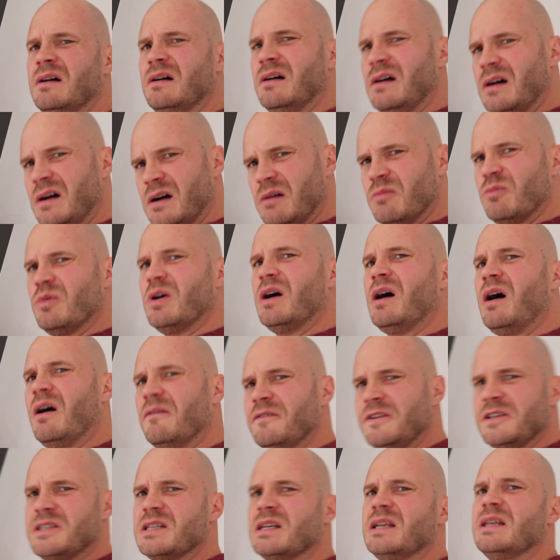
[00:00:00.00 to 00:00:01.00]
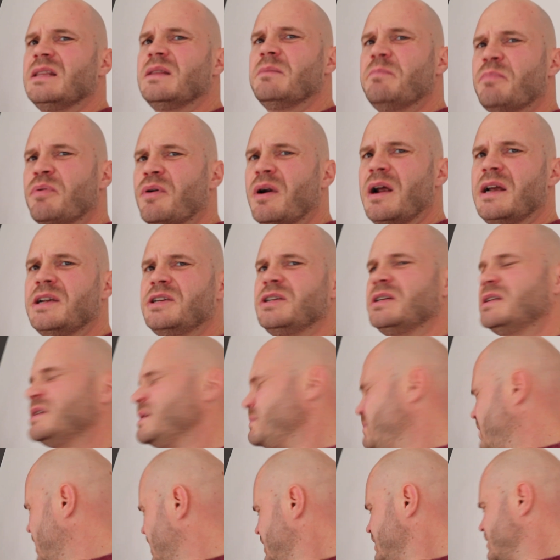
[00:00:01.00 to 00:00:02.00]
Well, obviously the pressure
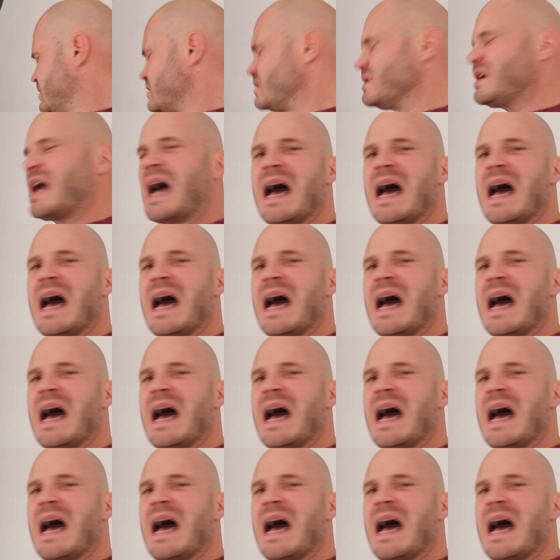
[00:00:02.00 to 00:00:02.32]
depends on